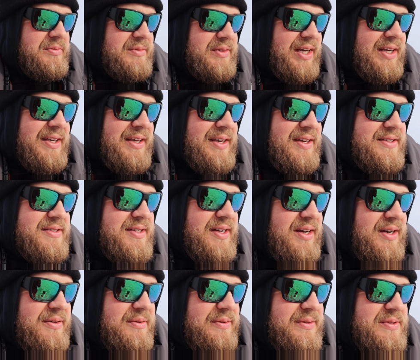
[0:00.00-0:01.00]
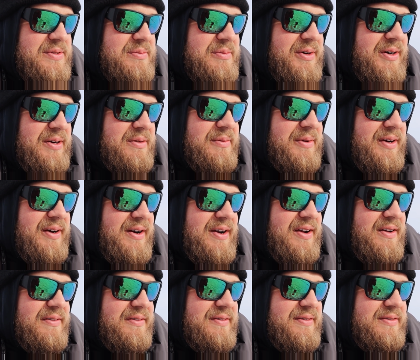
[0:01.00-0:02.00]
I can't talk when there's a mark on my
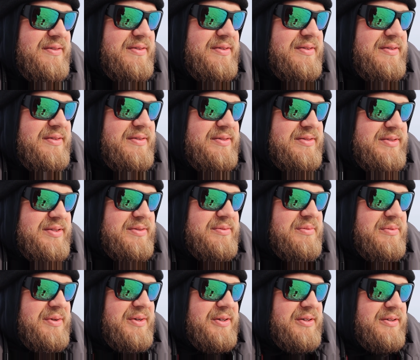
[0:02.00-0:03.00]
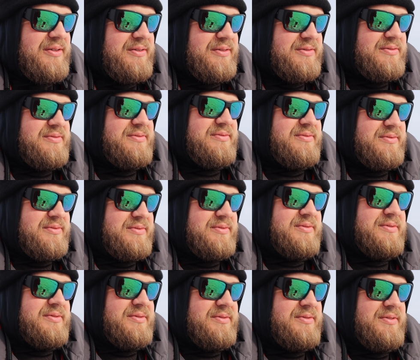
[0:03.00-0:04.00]
graph. It's a real
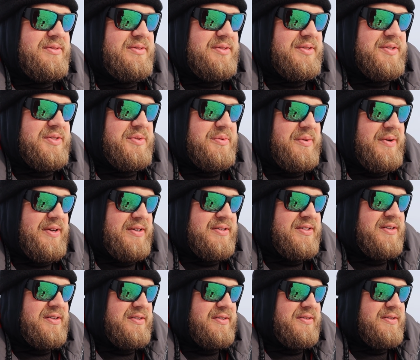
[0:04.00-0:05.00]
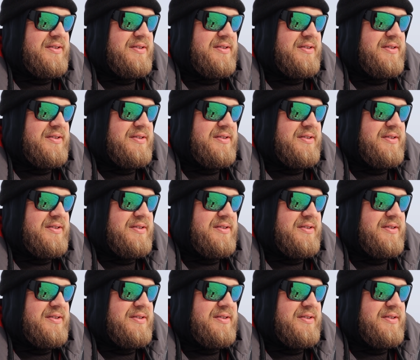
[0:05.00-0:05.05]
situation.